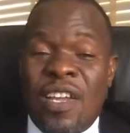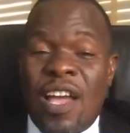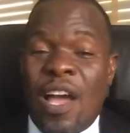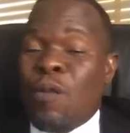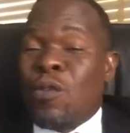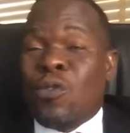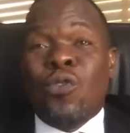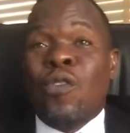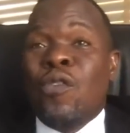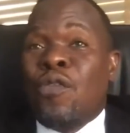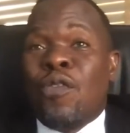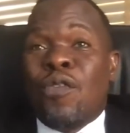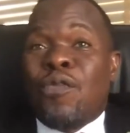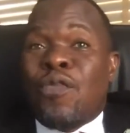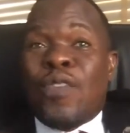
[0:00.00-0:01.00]
Are we so
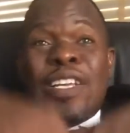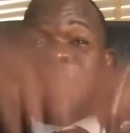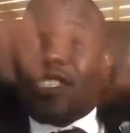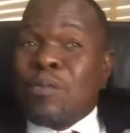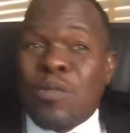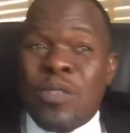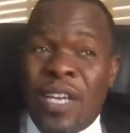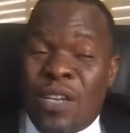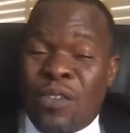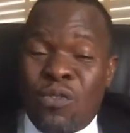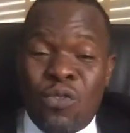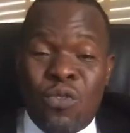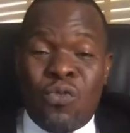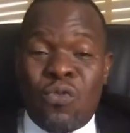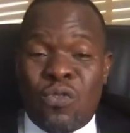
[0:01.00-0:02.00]
flexible that
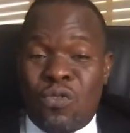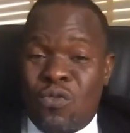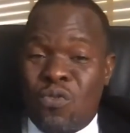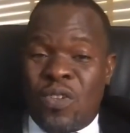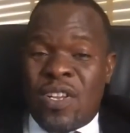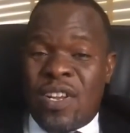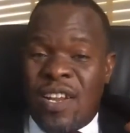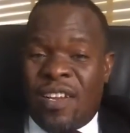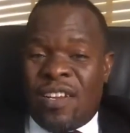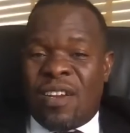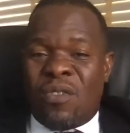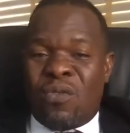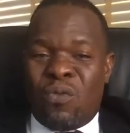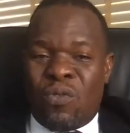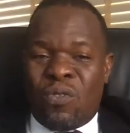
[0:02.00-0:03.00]
no rules? No, there are
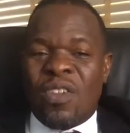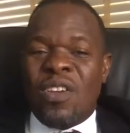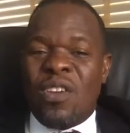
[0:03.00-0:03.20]
ground rules.